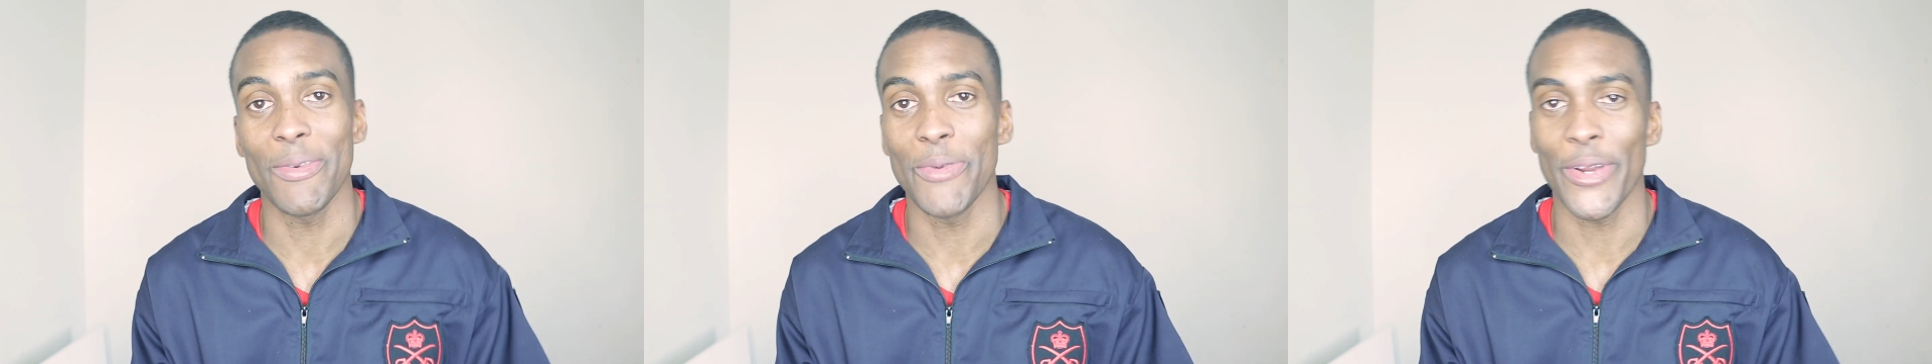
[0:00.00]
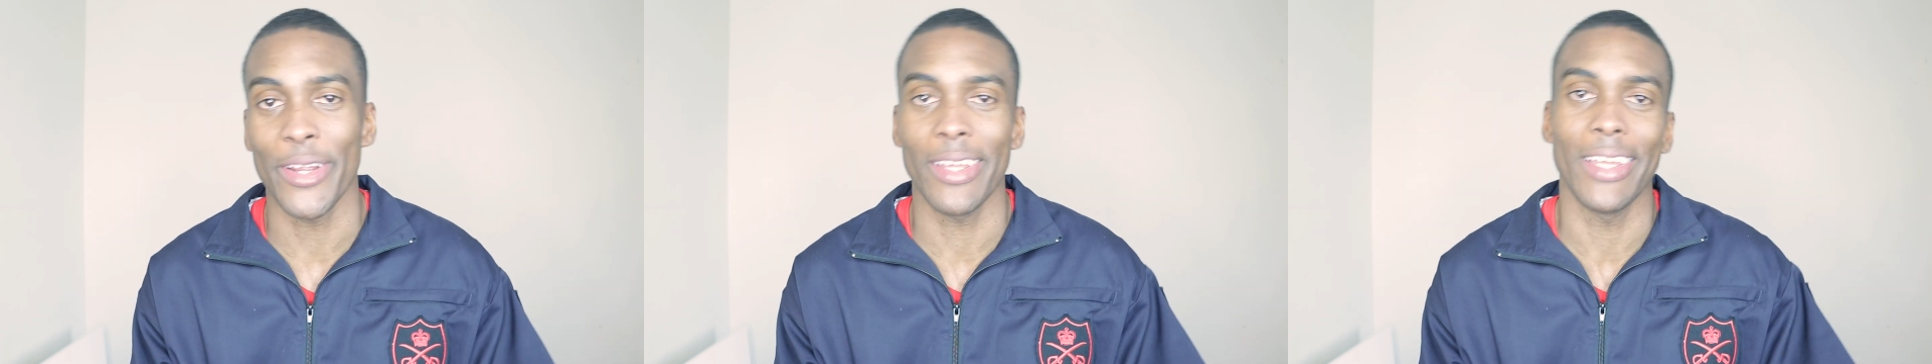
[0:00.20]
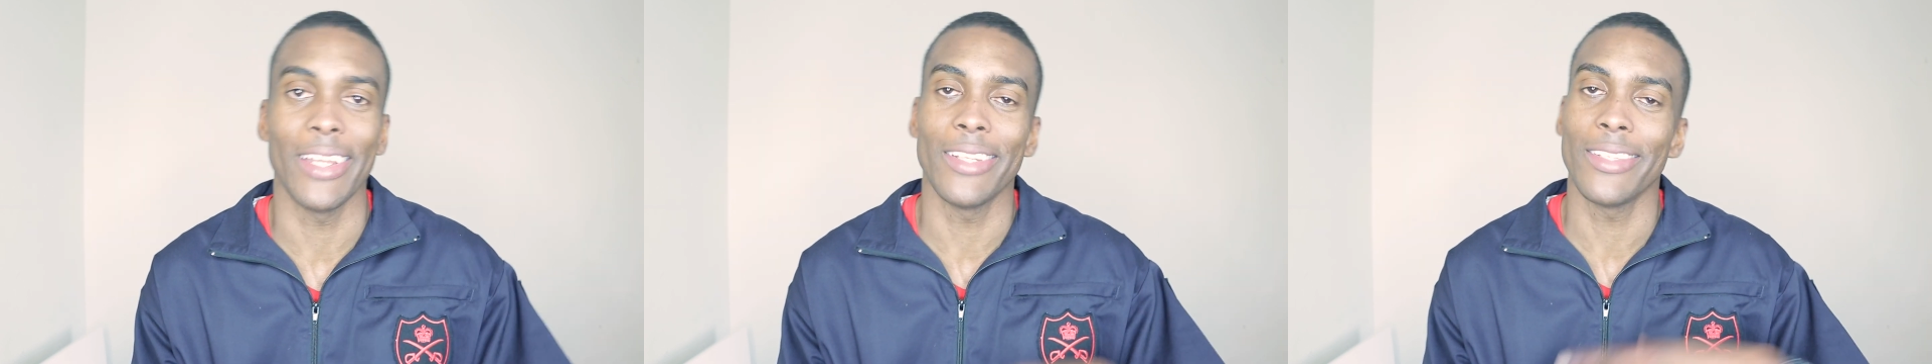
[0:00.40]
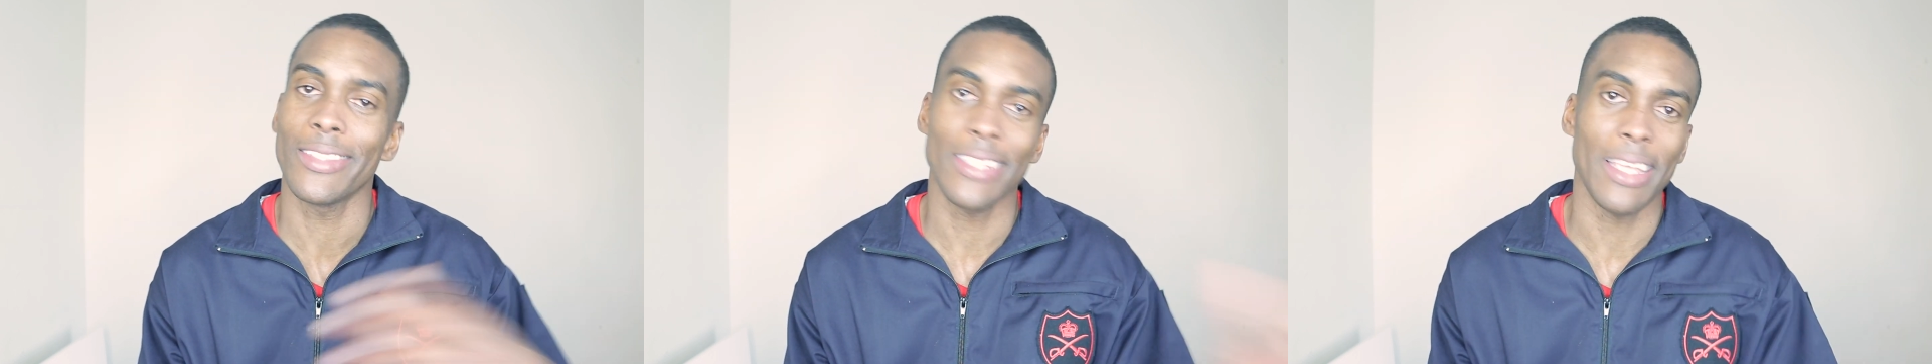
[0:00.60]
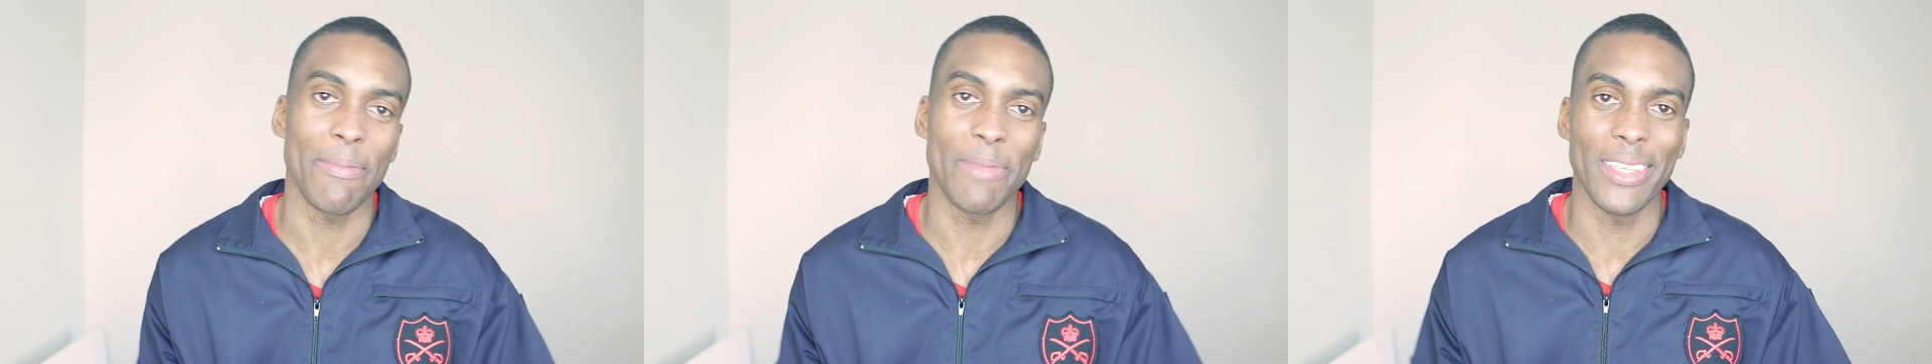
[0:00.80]
in work again,
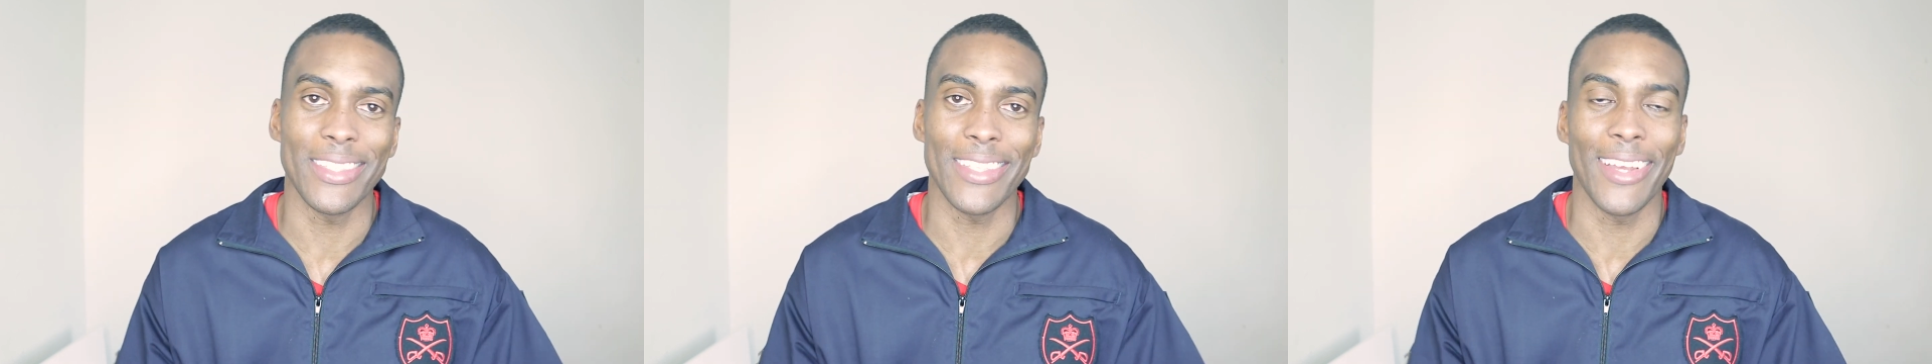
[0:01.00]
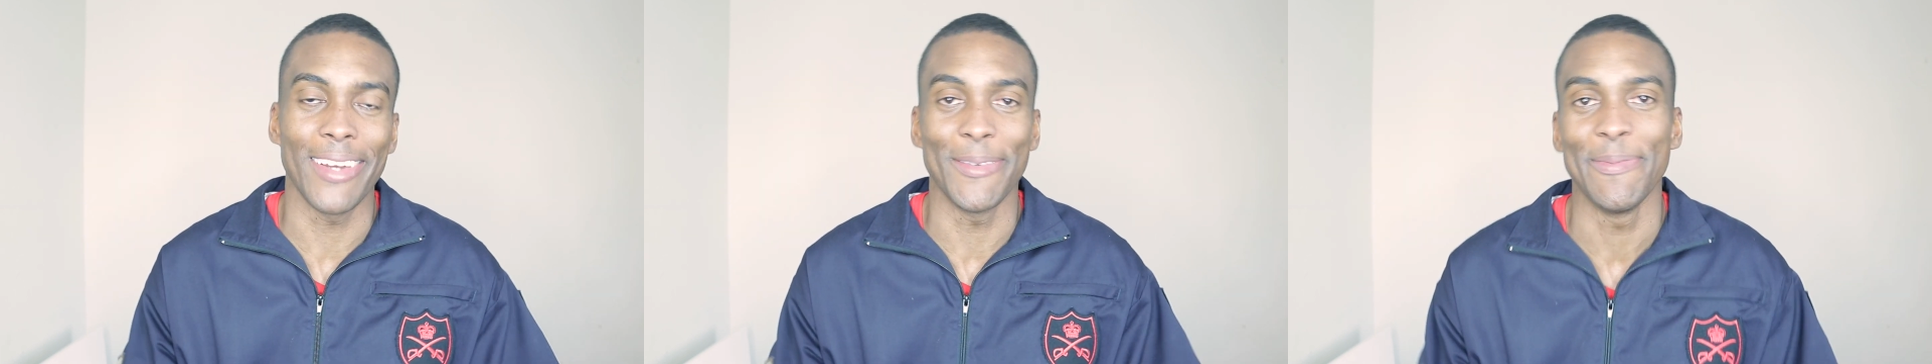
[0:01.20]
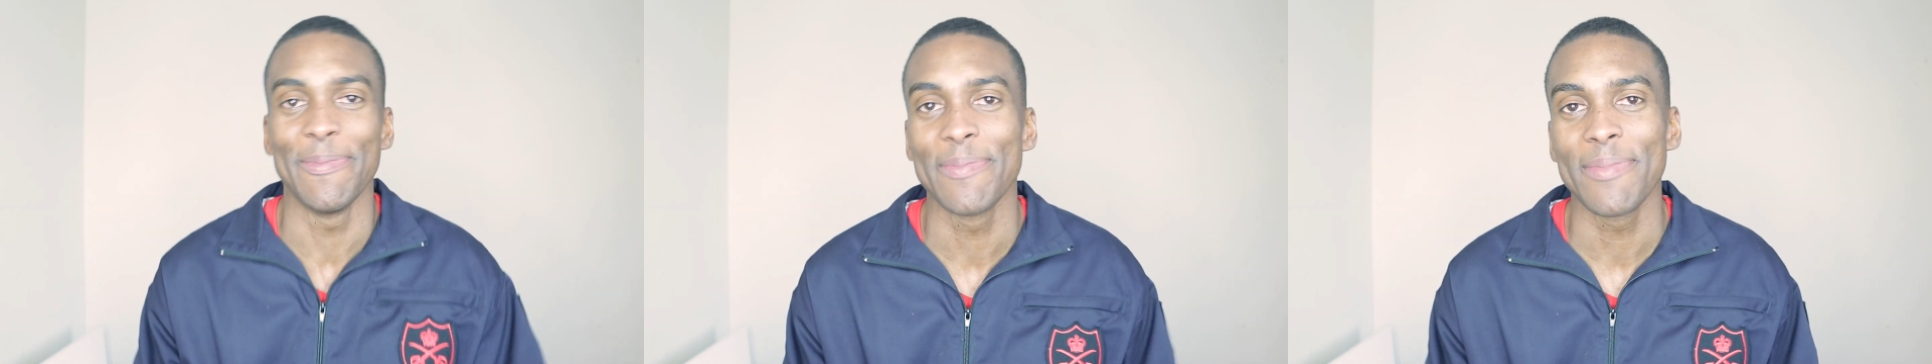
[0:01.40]
same detail.